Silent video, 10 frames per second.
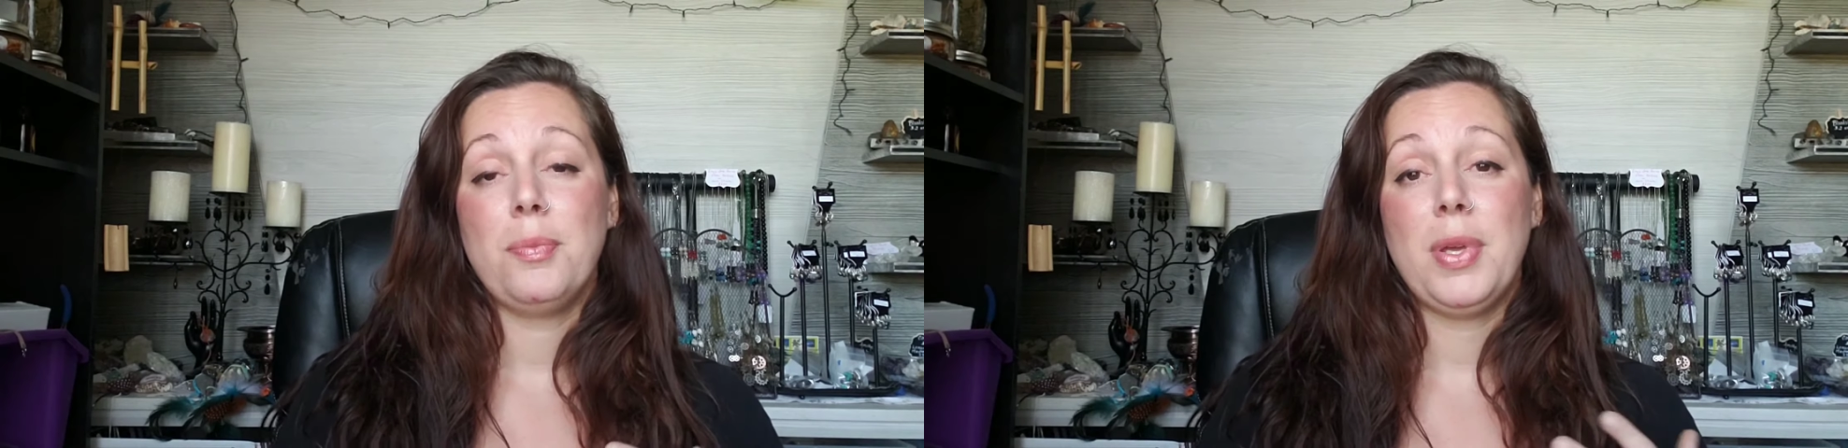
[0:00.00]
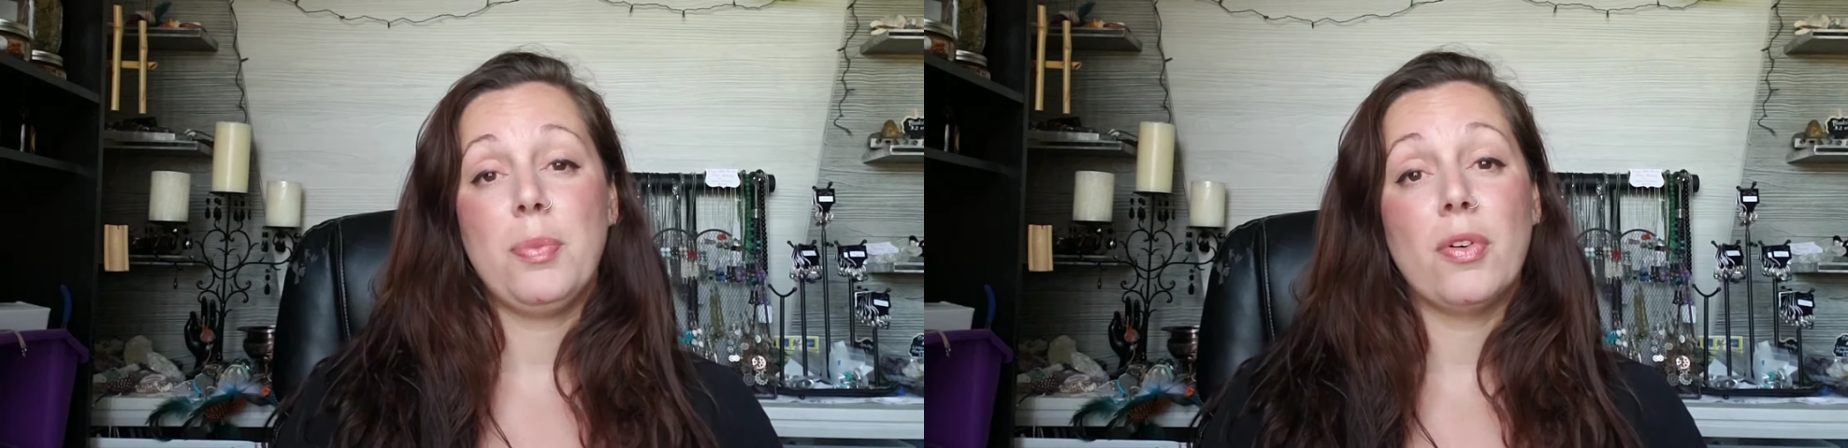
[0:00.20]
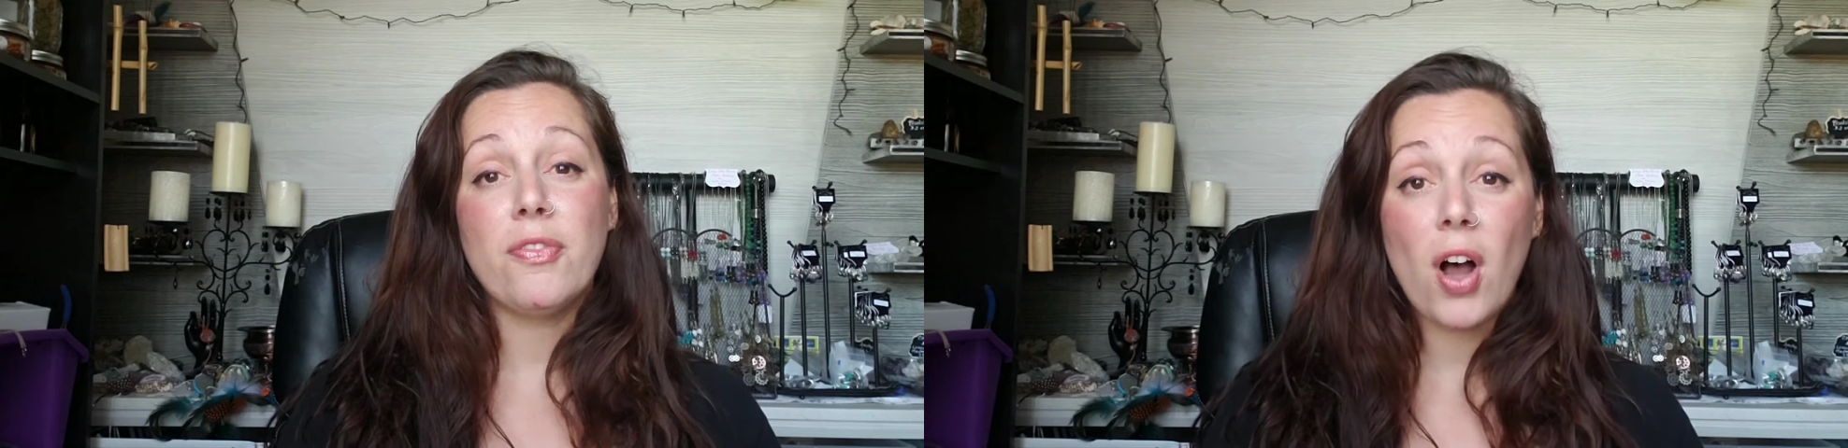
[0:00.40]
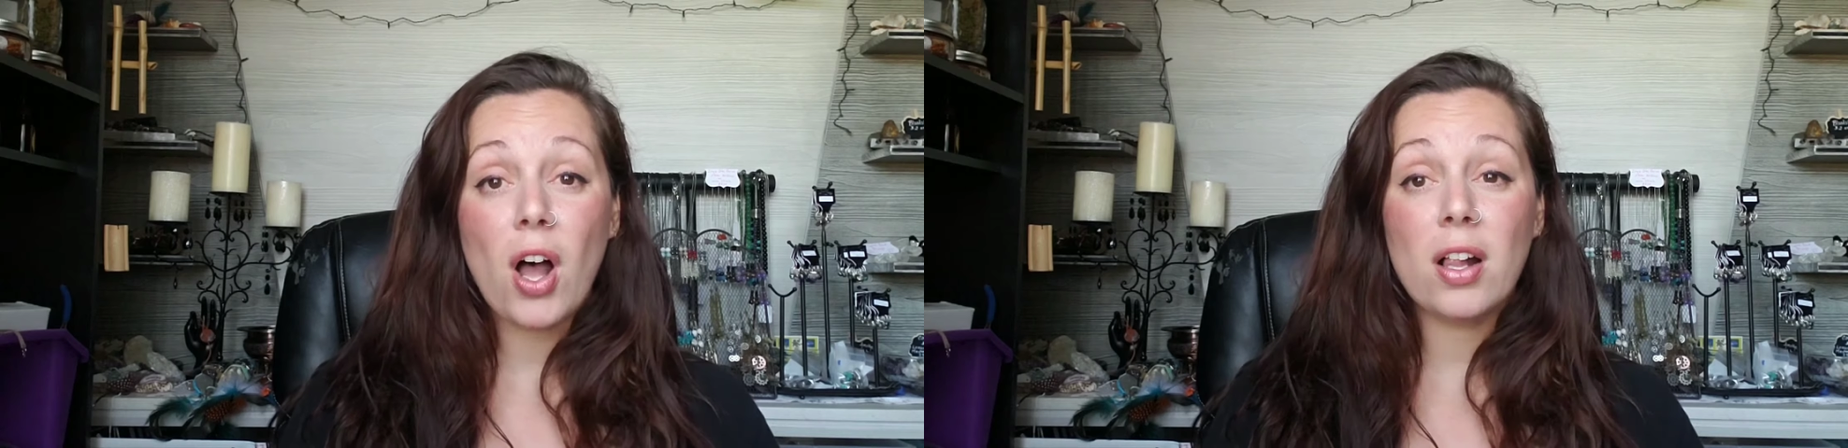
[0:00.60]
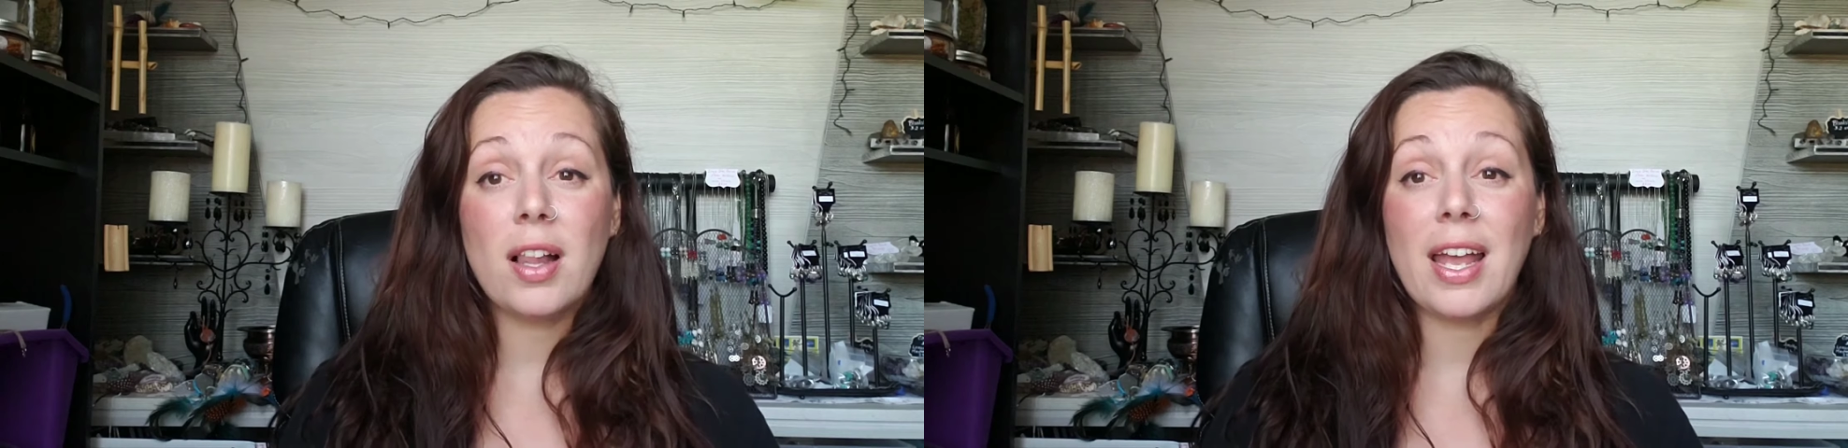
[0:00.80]
people
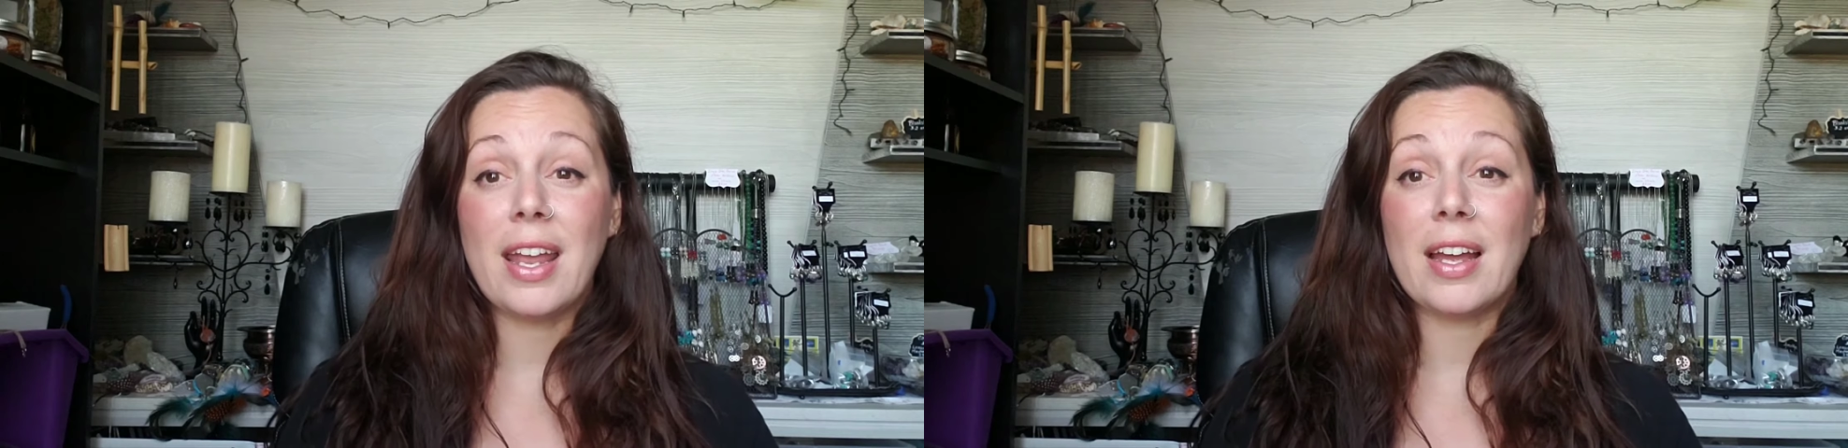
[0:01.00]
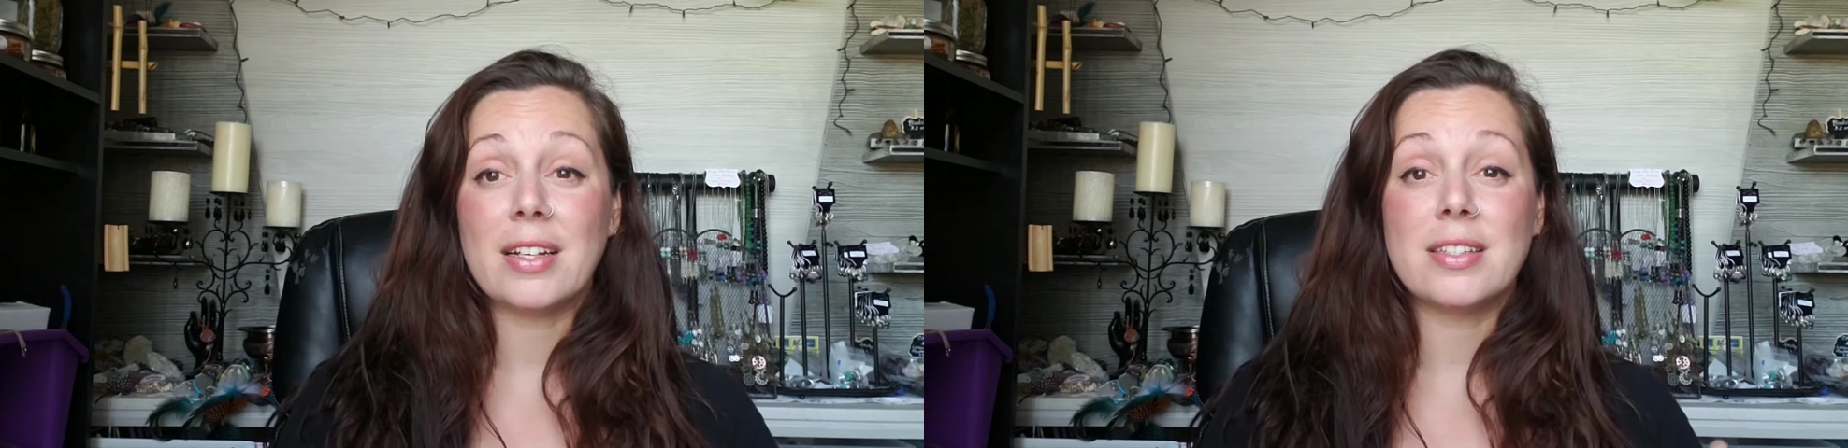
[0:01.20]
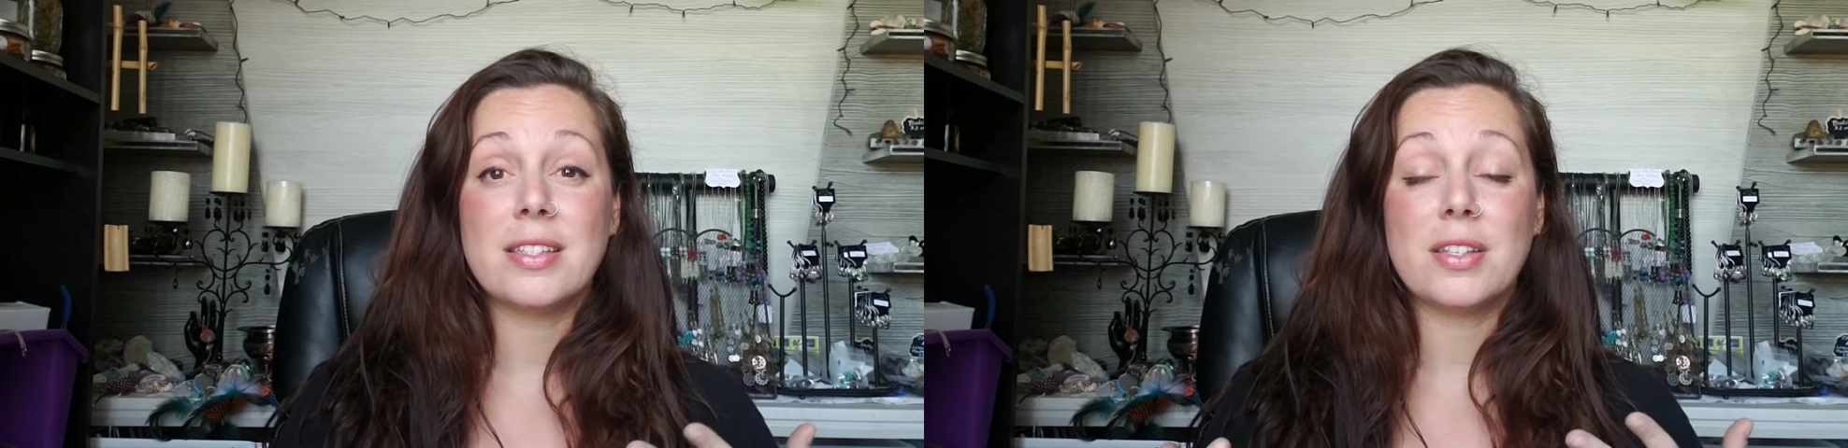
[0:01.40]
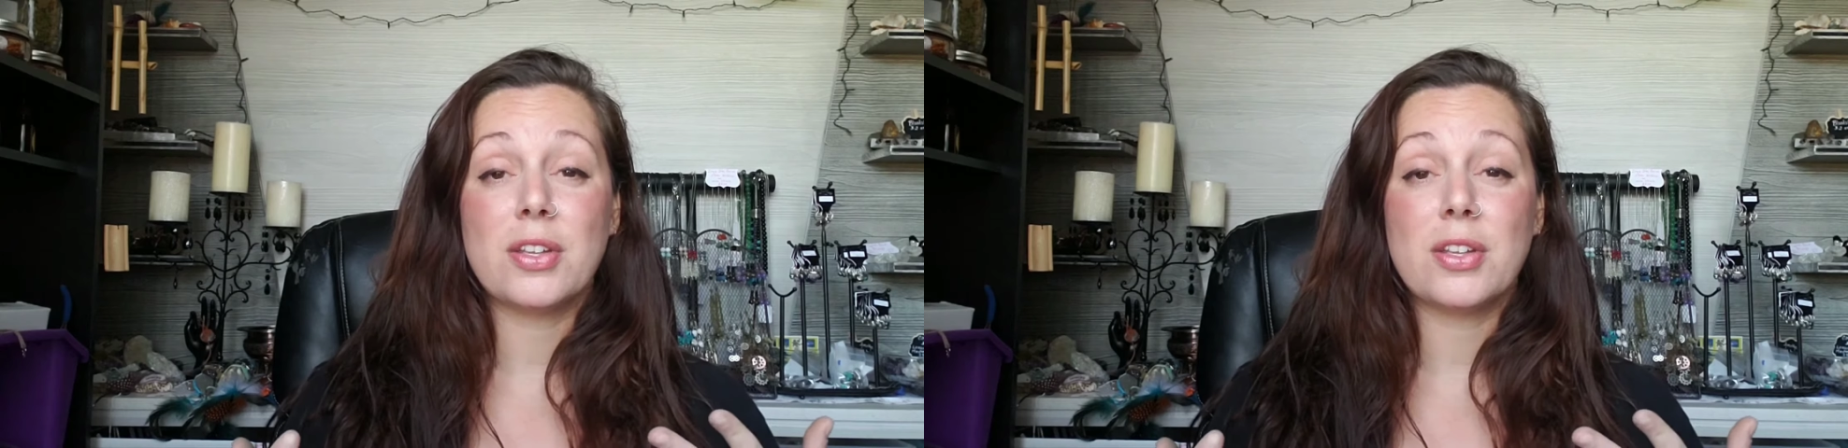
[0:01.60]
fall, and